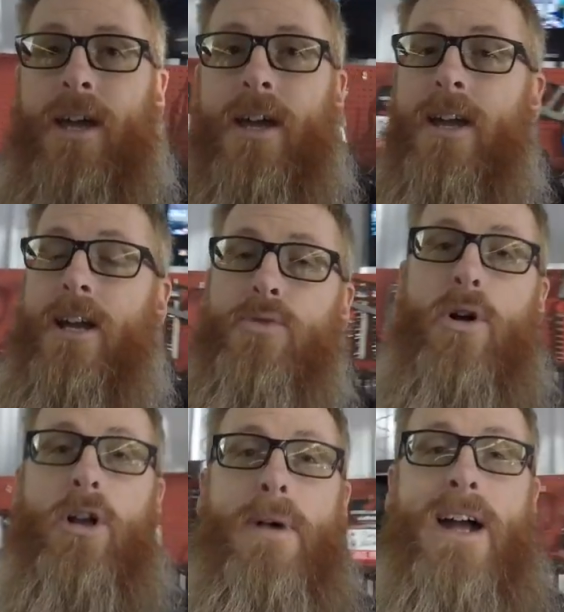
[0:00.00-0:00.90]
Hey guys,
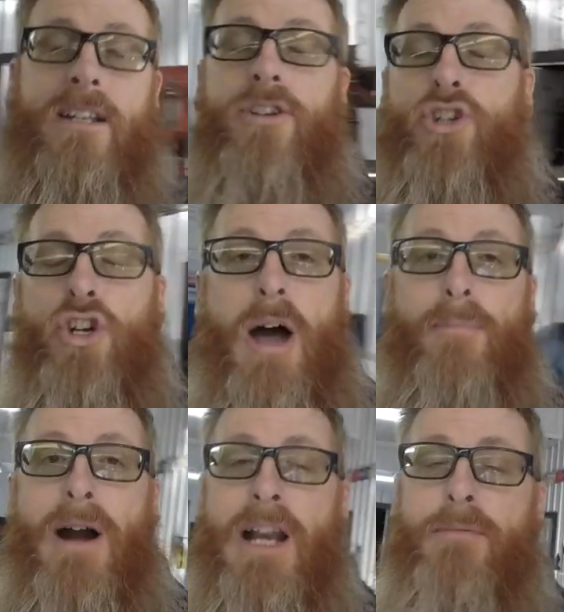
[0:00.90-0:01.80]
welcome back to the
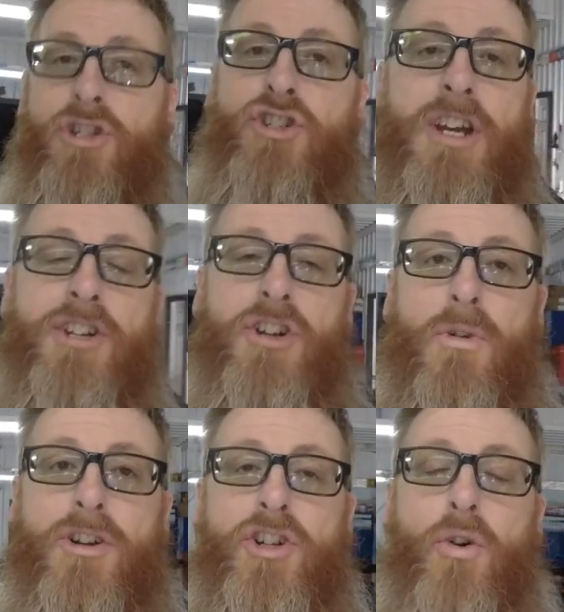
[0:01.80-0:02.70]
shop. My name is Jason, you're
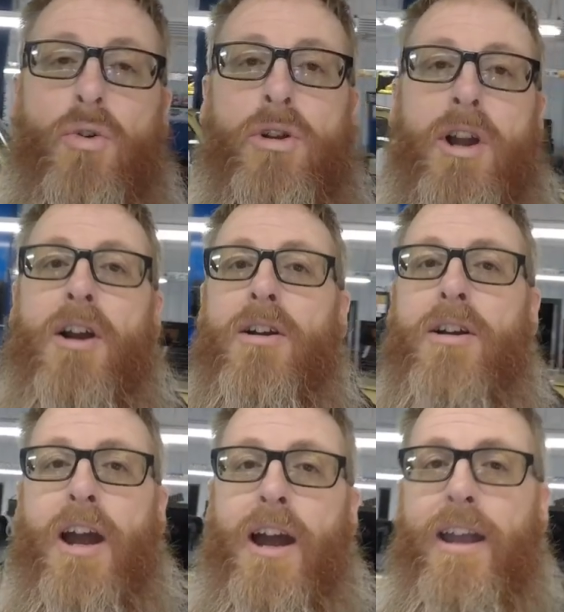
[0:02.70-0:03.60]
watching Olde Carr
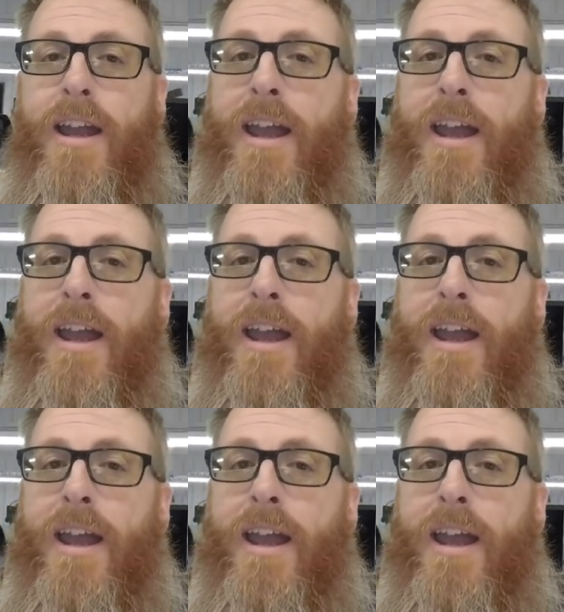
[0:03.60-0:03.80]
Guy,